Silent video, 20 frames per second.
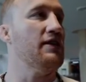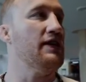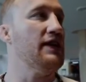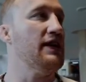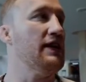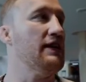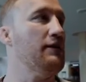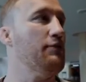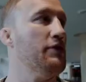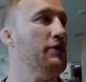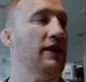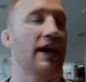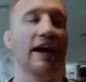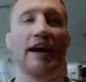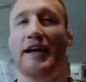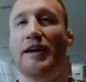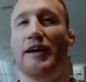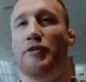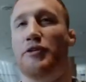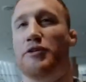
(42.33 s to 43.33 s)
He would.
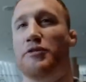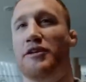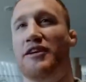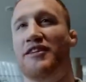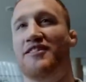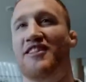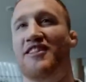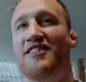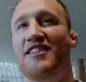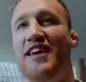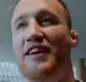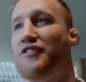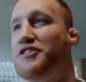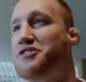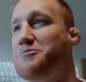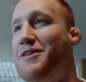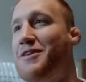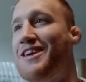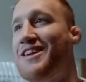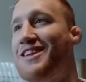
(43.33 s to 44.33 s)
Ha- he would. He's the
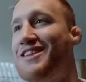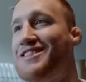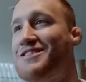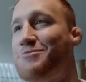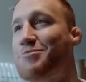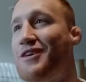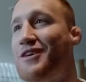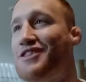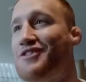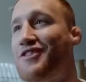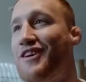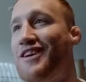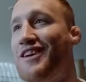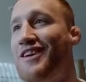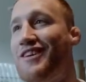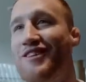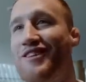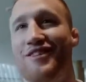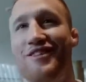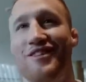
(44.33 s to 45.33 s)
safest man in this place right now.